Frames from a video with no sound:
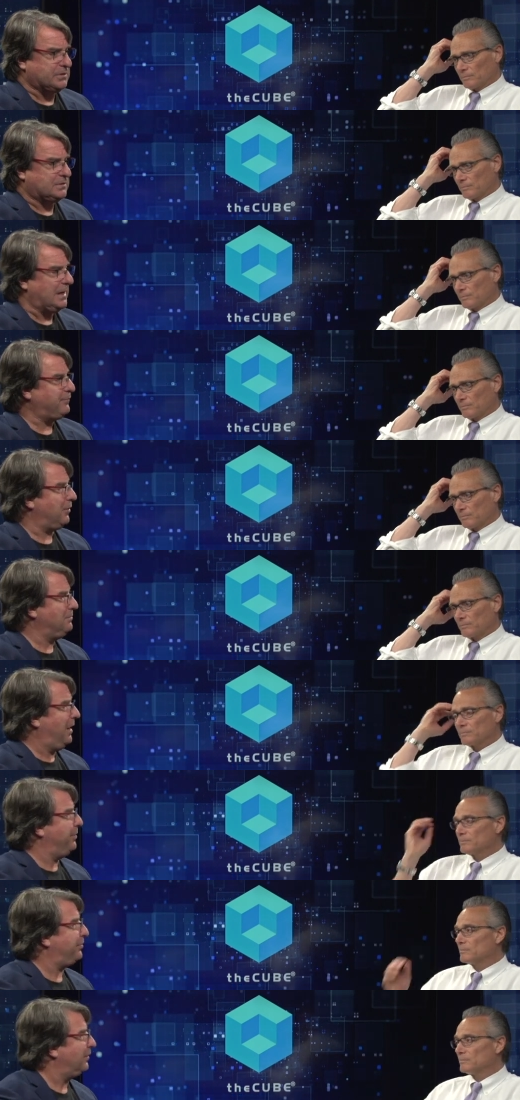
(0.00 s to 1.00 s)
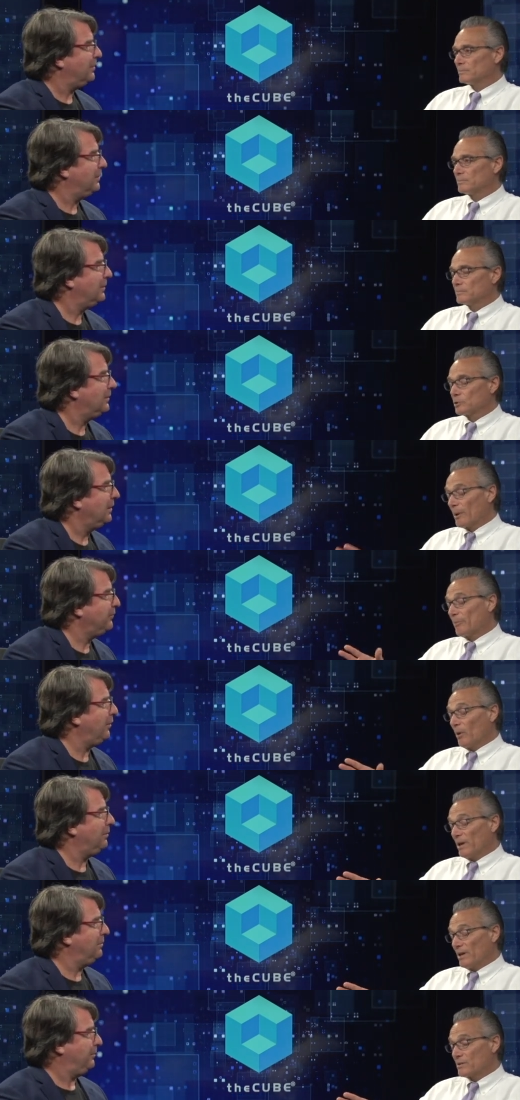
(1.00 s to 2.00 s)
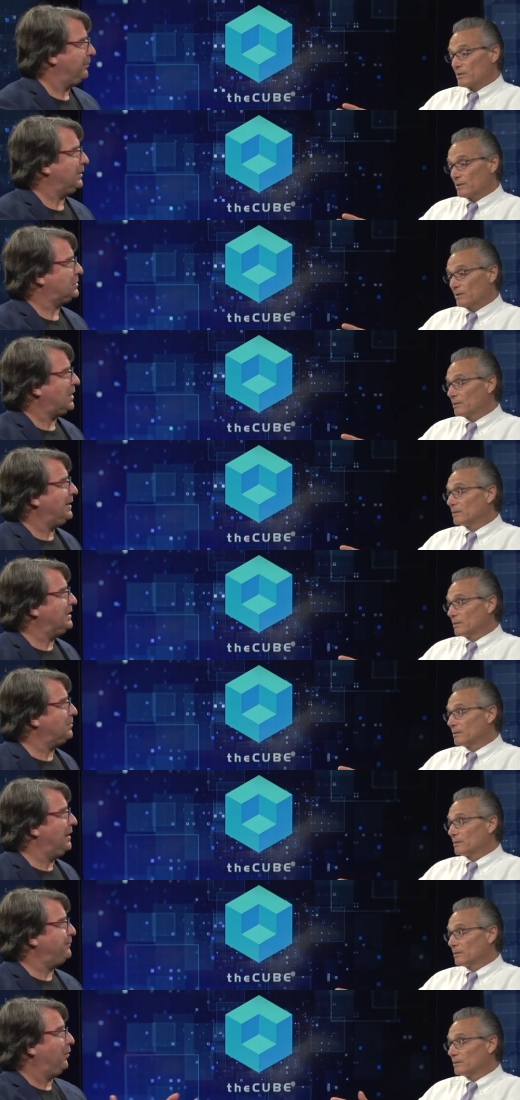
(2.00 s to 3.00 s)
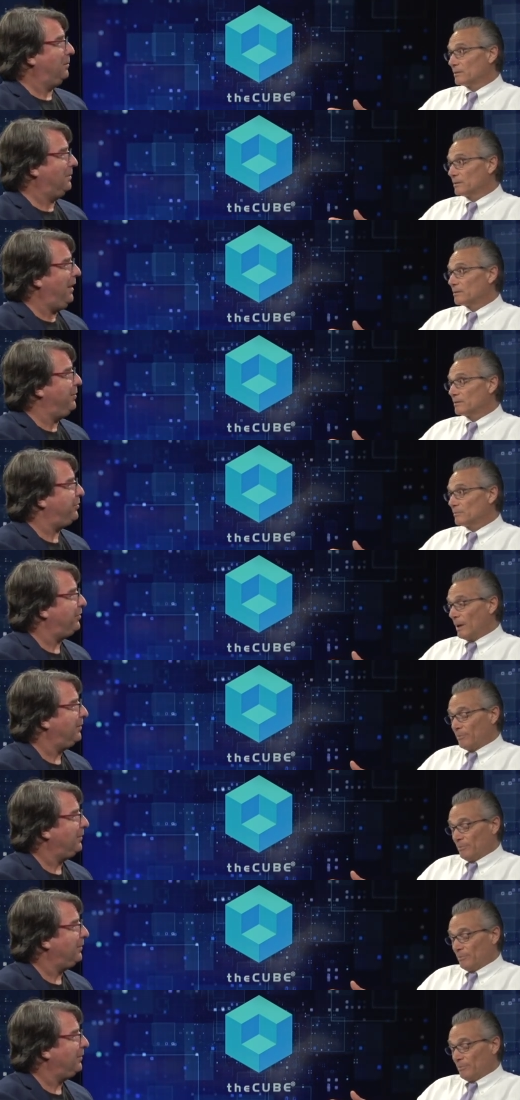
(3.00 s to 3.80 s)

Speaker 1: and State, for a month. So my point well, is the Chinese were in for a month.